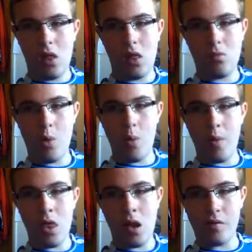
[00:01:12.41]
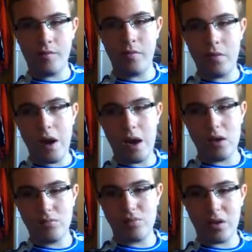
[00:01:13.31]
The moment that really
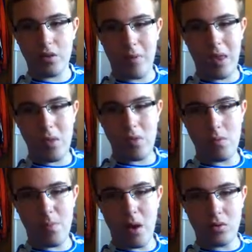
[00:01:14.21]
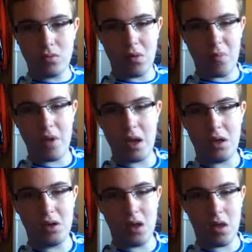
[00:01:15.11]
impressed me the most from
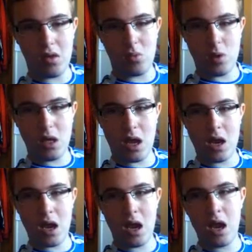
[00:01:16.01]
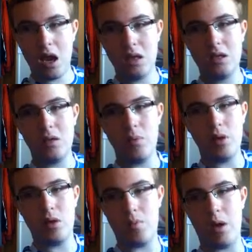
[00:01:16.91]
India this weekend had to
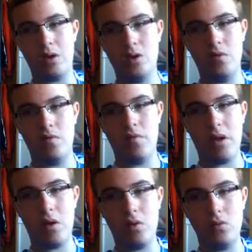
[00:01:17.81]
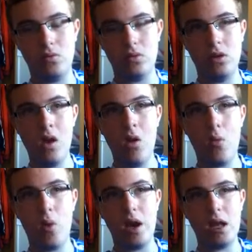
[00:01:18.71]
be Sebastian Vettel's
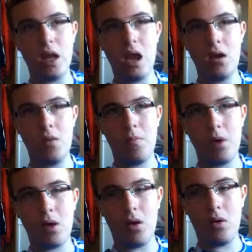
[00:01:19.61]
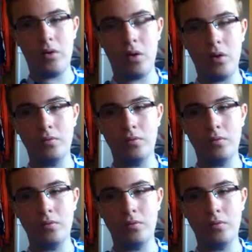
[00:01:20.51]
win again because